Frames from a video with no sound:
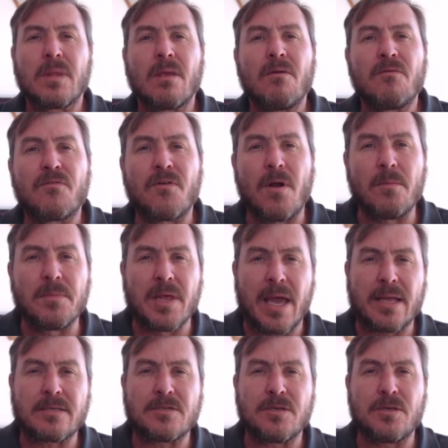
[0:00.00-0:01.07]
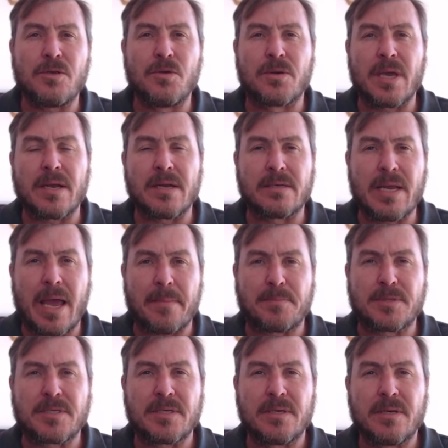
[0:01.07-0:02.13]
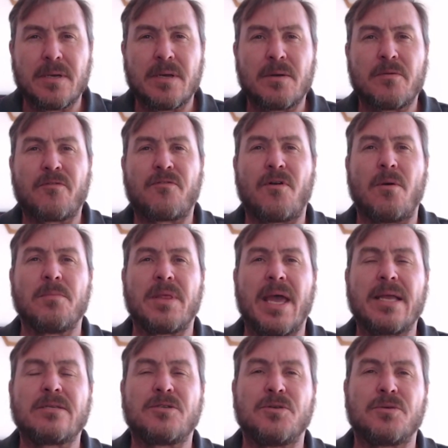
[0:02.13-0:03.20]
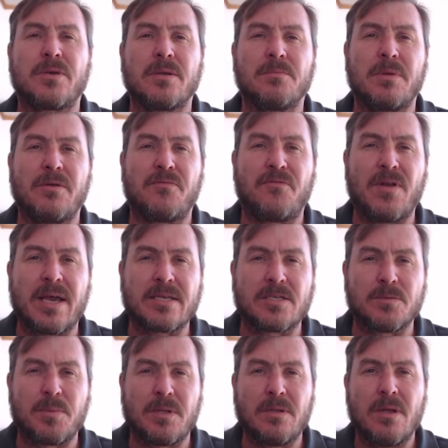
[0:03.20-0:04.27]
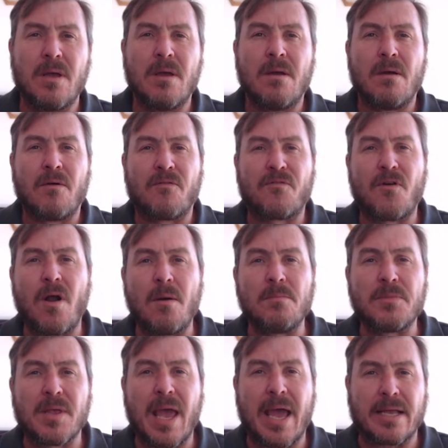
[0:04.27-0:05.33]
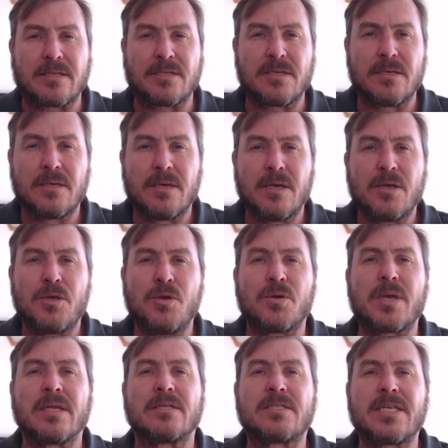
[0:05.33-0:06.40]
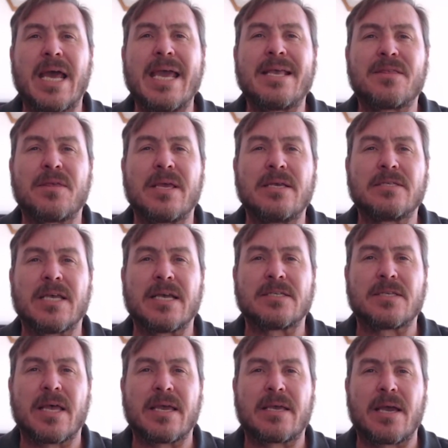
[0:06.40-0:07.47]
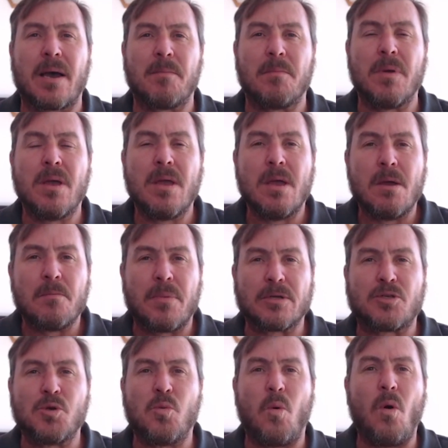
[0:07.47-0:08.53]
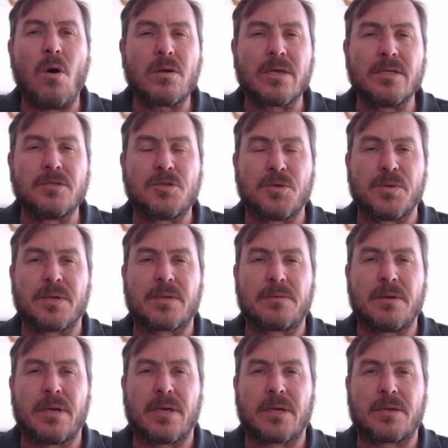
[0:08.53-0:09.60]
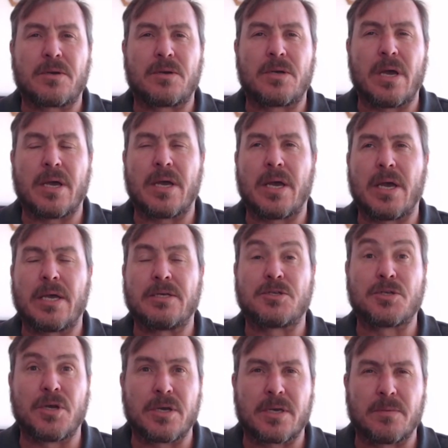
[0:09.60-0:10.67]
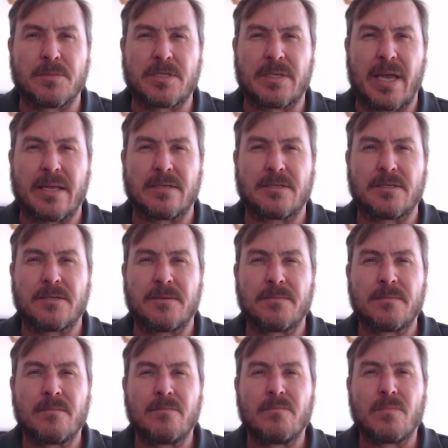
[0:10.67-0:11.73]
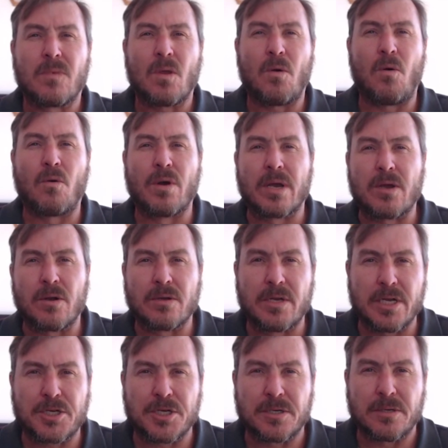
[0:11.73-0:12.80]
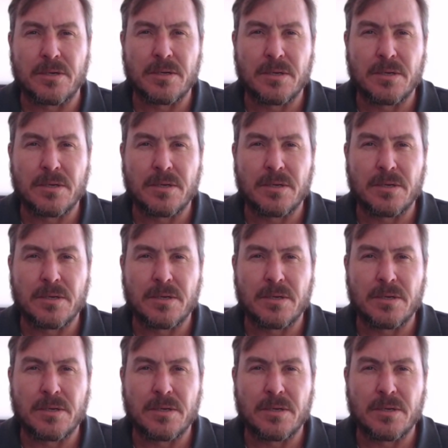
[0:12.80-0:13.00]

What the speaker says: From that, you can adapt. From that, you can be flexible. From that, you can take things as they come. But you walk into a circumstance or a condition,